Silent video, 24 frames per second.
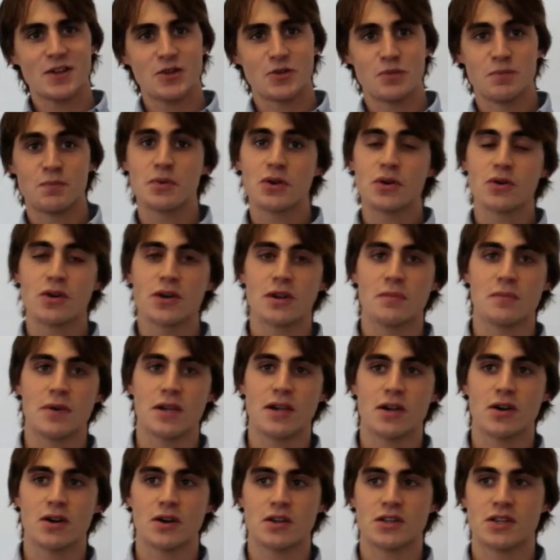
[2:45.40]
purely
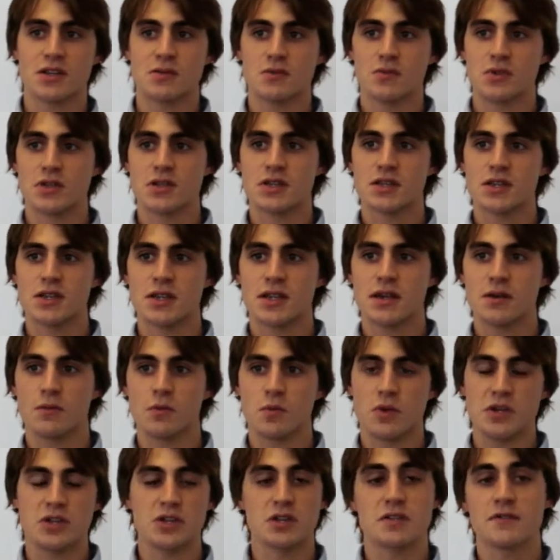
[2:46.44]
because we
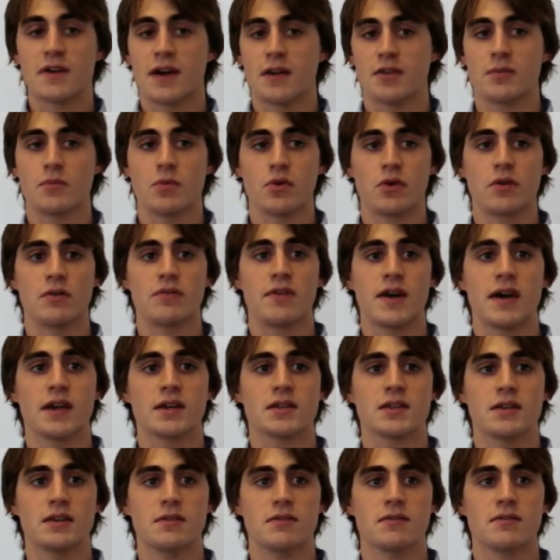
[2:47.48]
just found it more
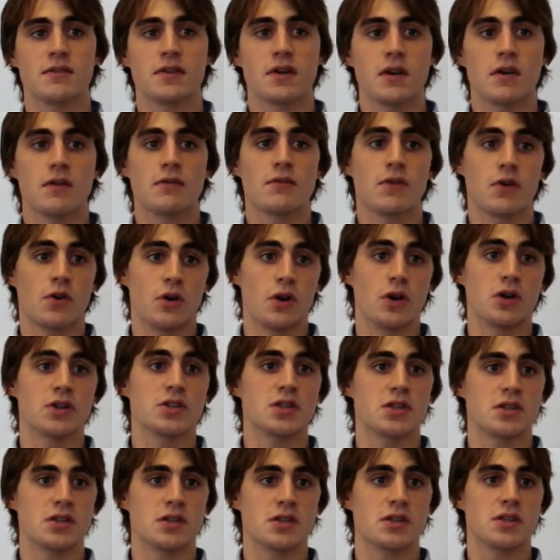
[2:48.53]
effective for us
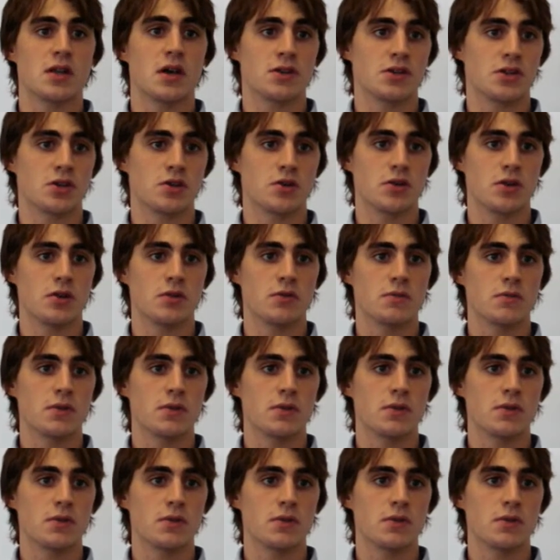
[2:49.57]
as a group.